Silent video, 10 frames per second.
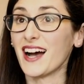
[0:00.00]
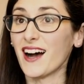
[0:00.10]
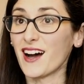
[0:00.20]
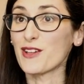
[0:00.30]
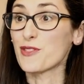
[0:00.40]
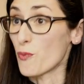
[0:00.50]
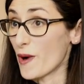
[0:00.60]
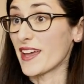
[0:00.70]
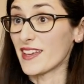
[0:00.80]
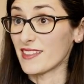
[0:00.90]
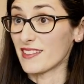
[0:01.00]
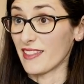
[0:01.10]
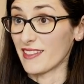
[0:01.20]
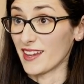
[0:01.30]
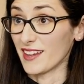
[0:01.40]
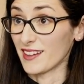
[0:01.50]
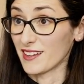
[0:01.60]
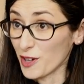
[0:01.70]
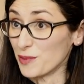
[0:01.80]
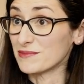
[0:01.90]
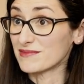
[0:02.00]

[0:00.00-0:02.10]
are the way that they come